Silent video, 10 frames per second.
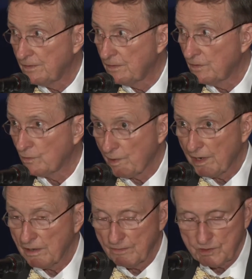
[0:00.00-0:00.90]
the
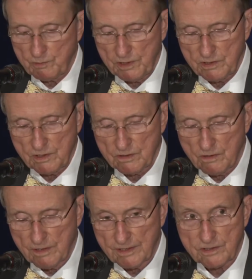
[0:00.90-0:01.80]
rate of species
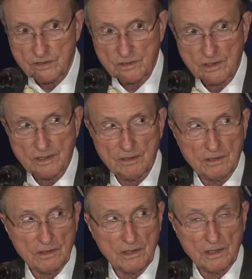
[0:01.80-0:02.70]
loss,
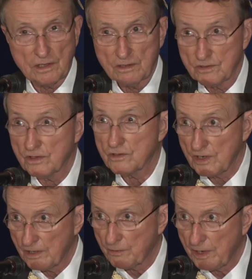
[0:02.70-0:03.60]
it is
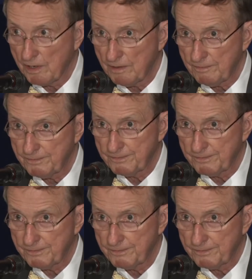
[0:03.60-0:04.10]
accelerating,